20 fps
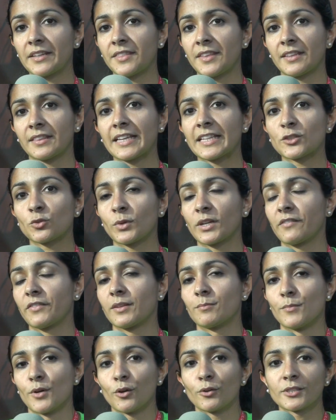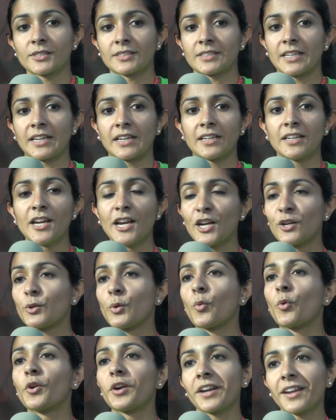I think that's one of the most
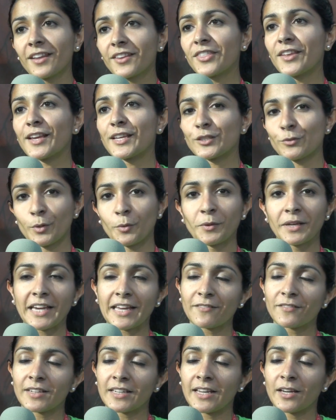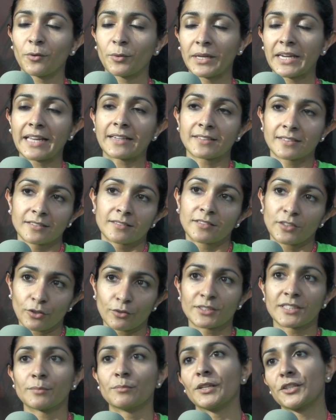rewarding things when we get
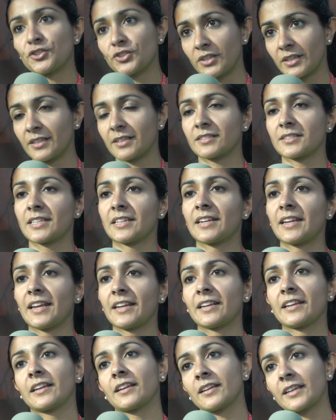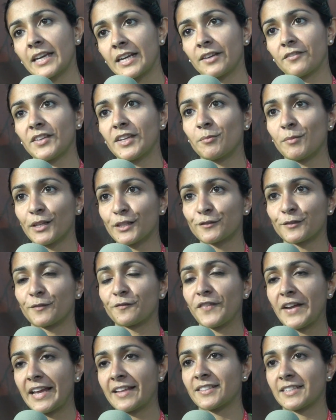submissions and kind of emails from
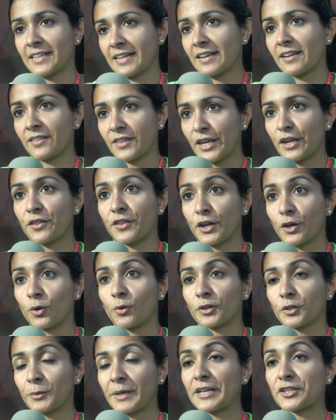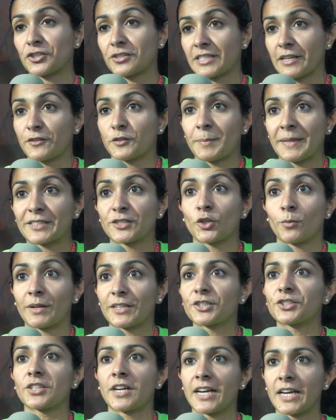fans and their own creation. They've spent so
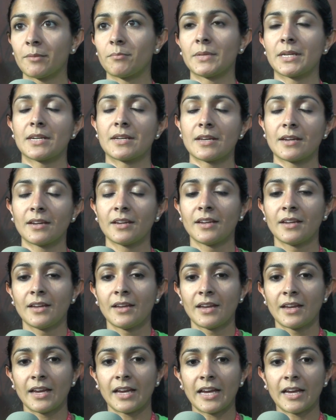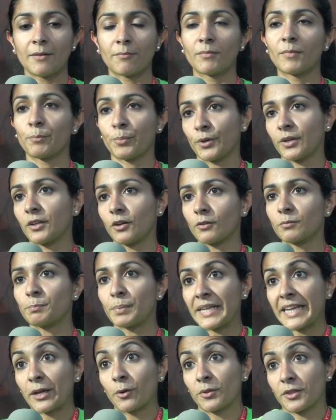much time in
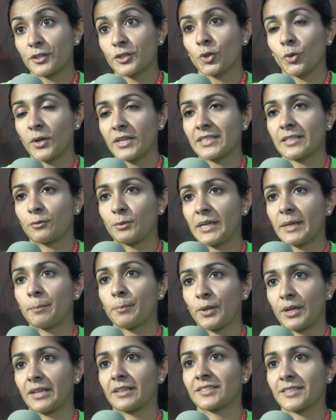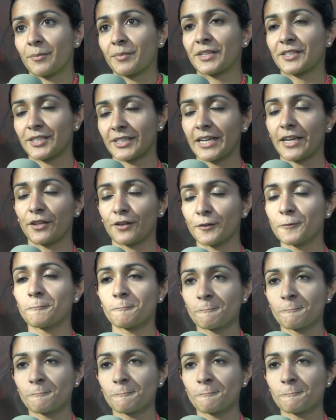playing with the toys and really putting something together.